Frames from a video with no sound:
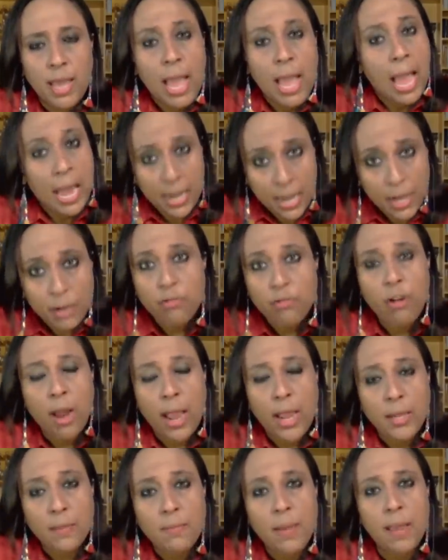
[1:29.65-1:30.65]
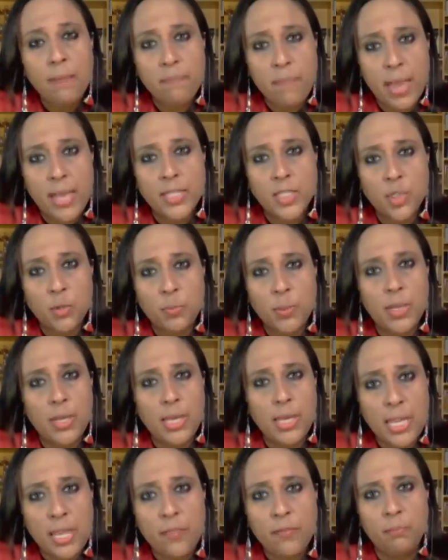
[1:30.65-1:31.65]
And I tried my best, but
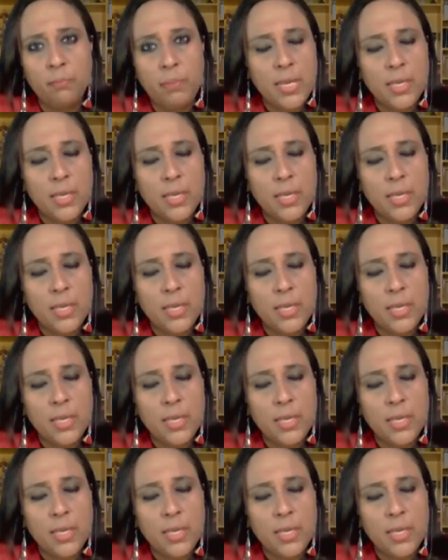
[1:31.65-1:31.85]
even